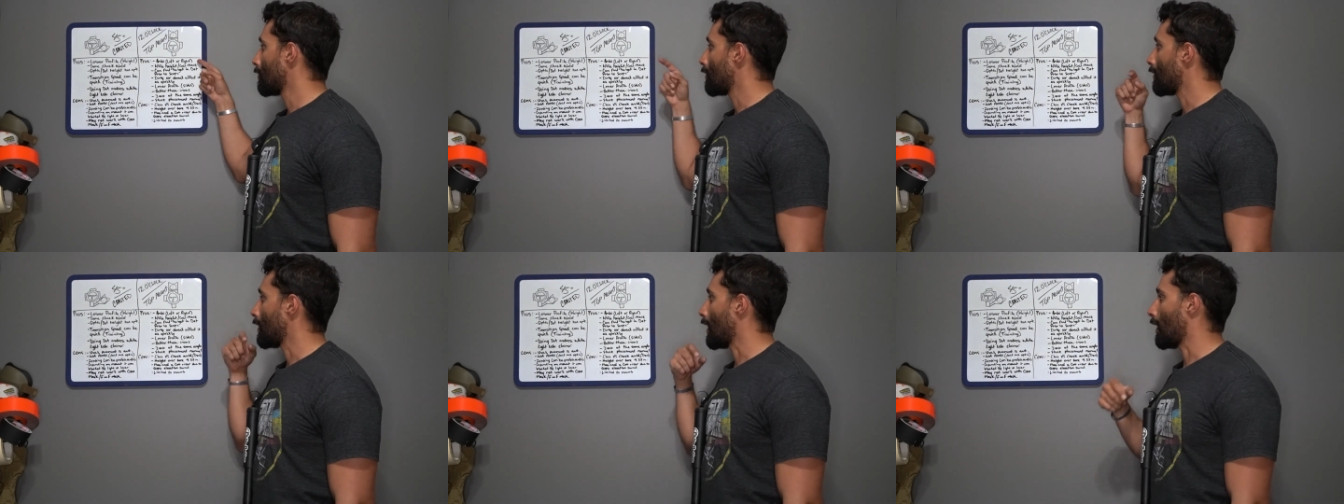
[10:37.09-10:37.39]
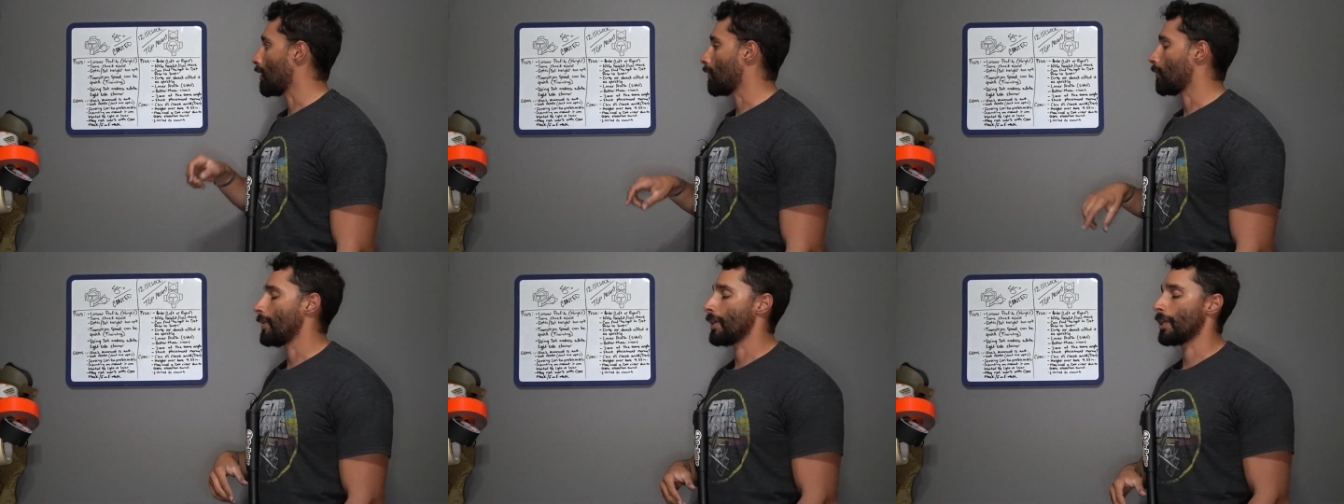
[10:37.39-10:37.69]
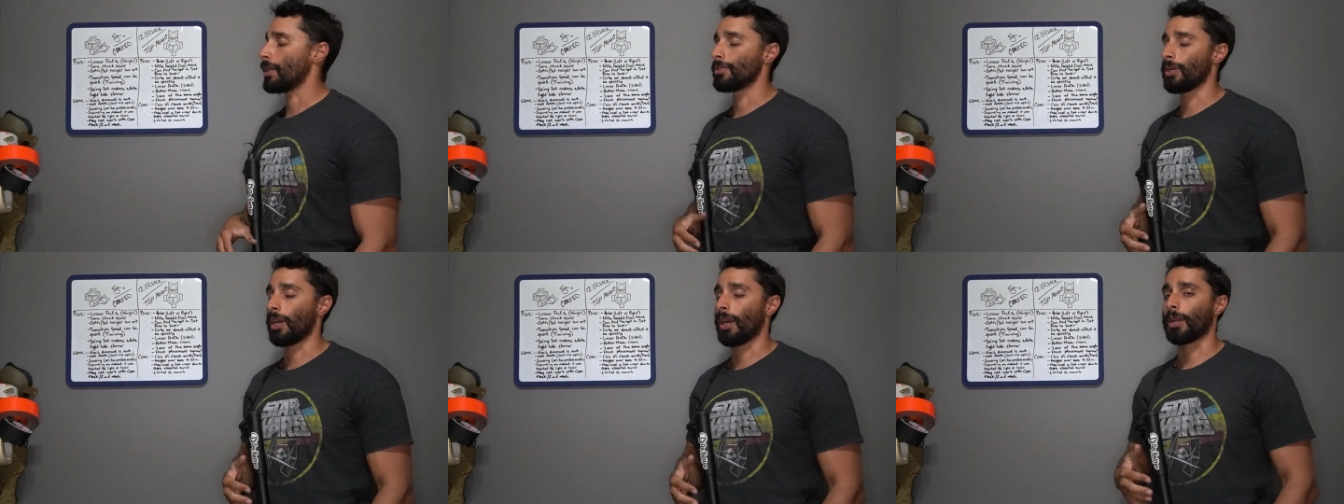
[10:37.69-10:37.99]
that we
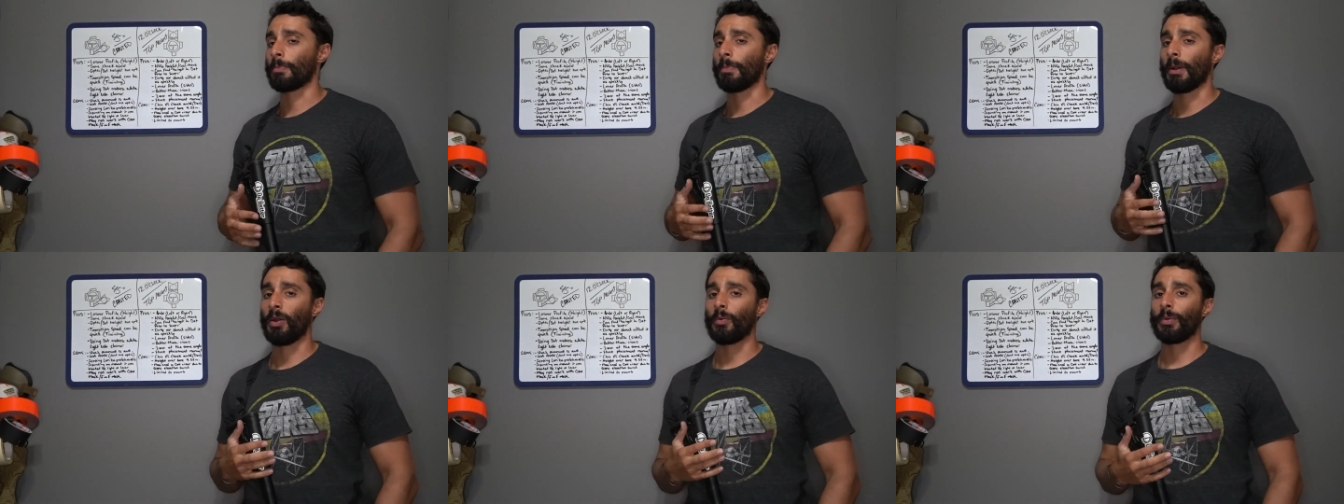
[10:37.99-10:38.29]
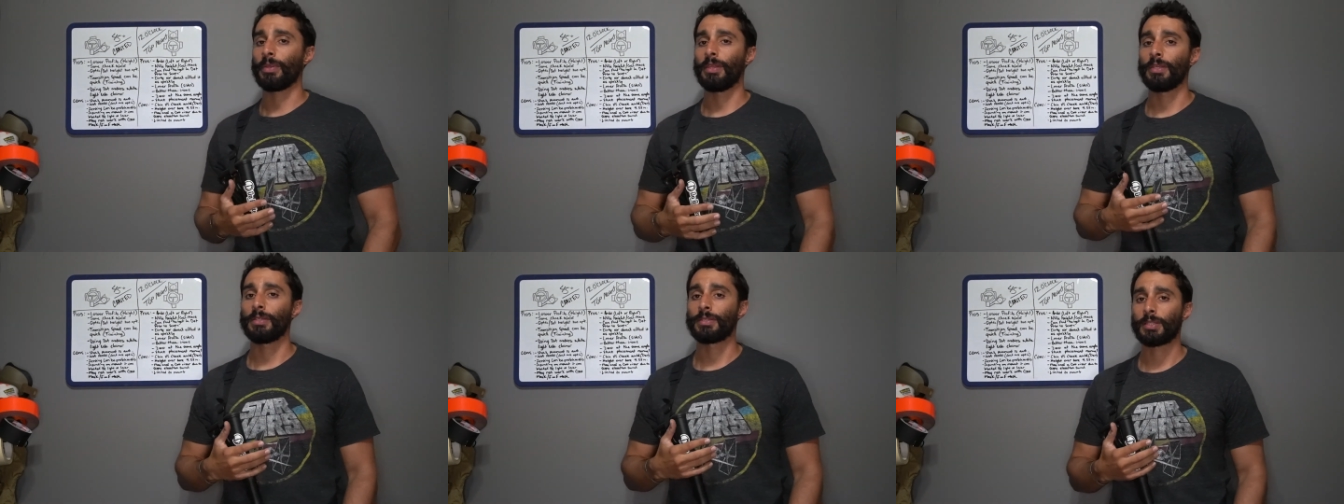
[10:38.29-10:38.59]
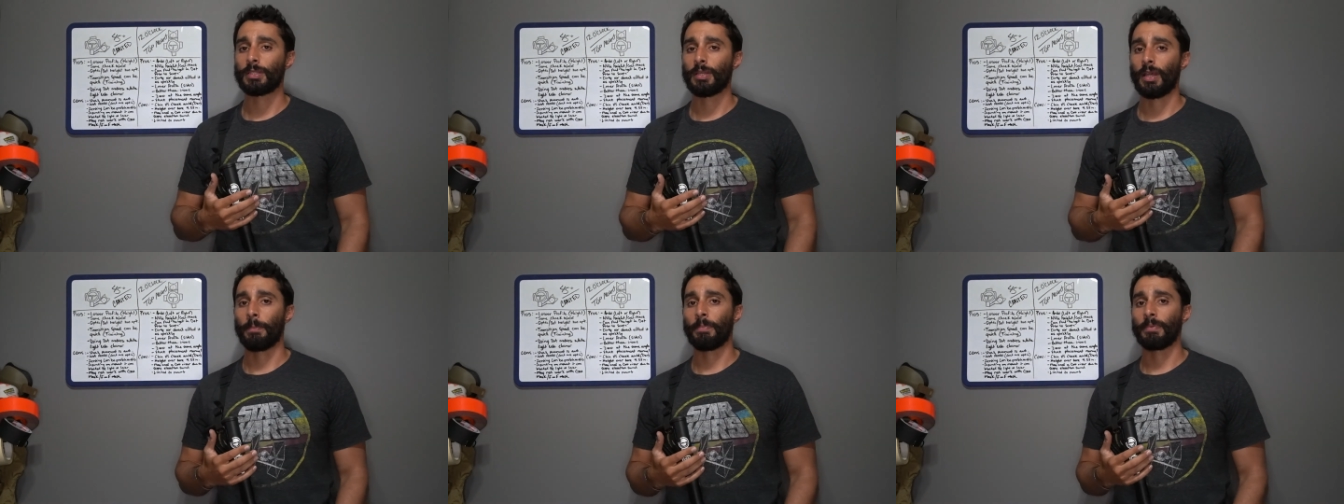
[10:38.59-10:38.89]
can talk about with
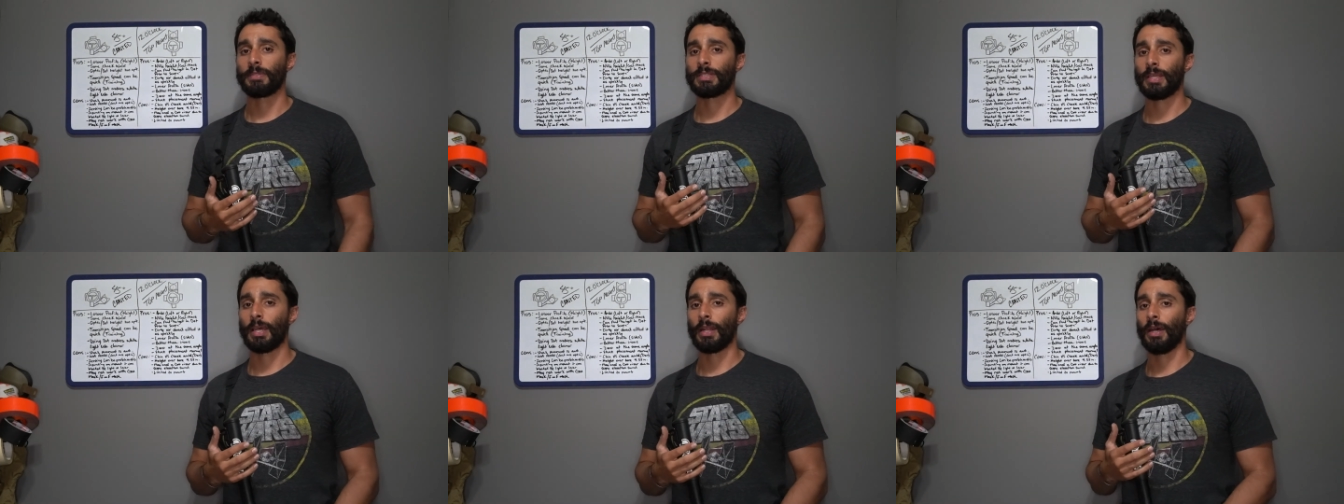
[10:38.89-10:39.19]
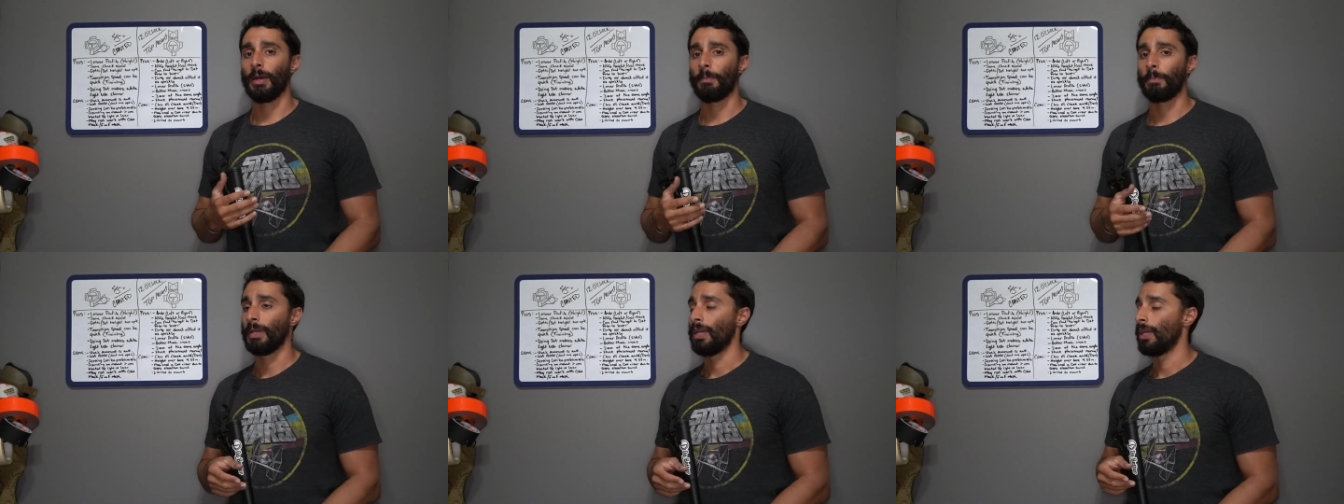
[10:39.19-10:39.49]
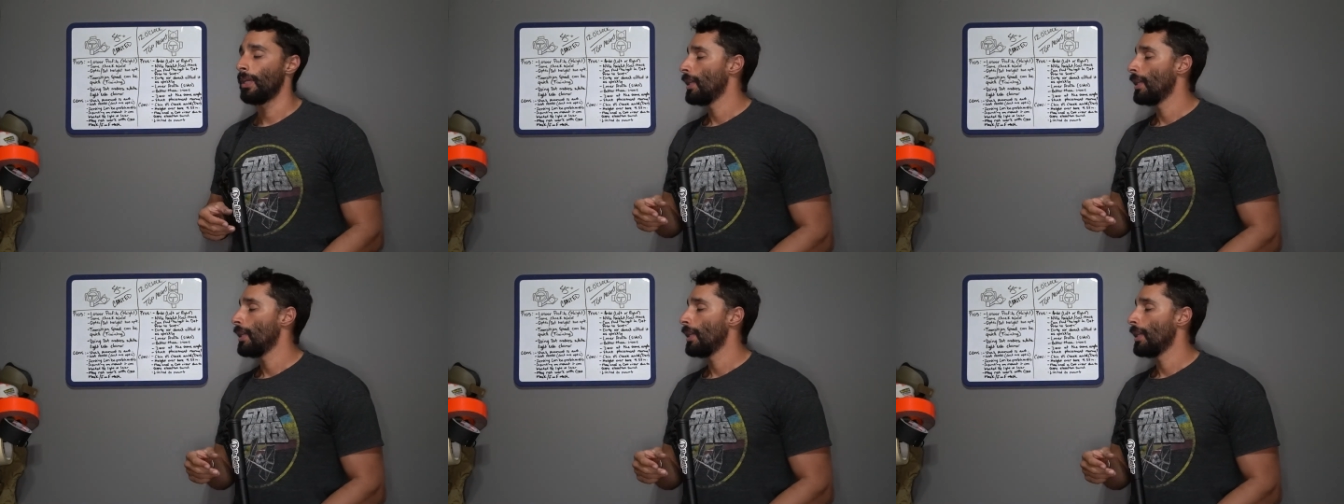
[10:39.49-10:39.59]
this type of setup